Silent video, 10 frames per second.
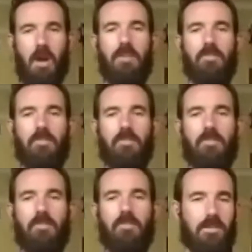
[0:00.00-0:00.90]
I've got
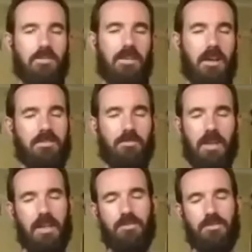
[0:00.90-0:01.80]
I've got uh,
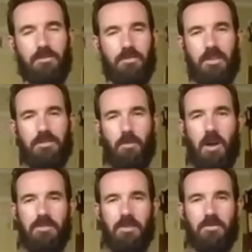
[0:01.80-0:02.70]
school-aged children as
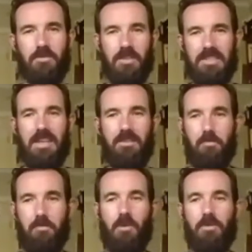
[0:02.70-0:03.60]
well, so I'm sort of seeing it
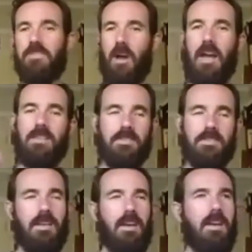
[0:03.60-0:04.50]
from both sides.
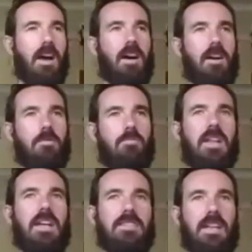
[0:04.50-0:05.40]
Um, but
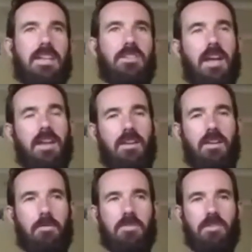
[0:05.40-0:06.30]
as an educator,
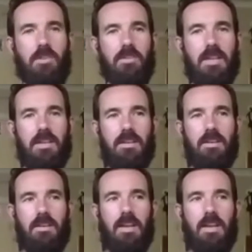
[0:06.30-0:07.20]
I'm certainly
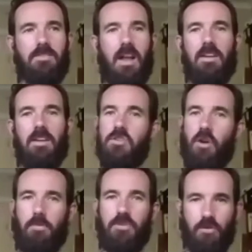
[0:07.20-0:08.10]
excited at the
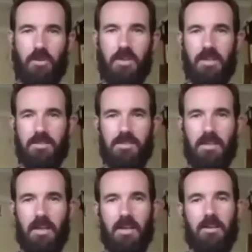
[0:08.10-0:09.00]
opportunities
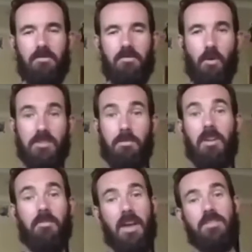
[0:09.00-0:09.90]
for some
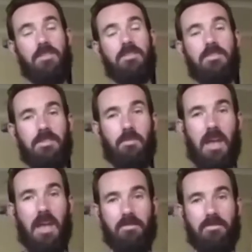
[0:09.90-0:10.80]
innovation that we
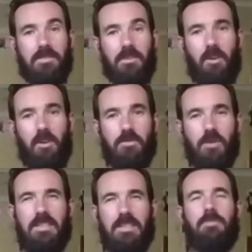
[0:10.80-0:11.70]
have. So I'm
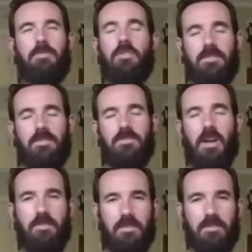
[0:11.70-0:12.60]
trying to see the positive side of
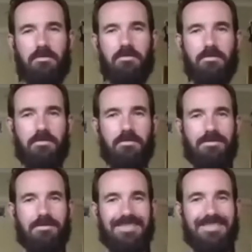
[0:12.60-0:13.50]
it.
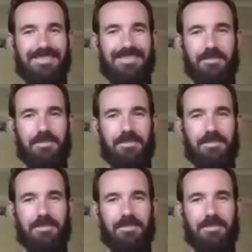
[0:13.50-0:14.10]
That's good.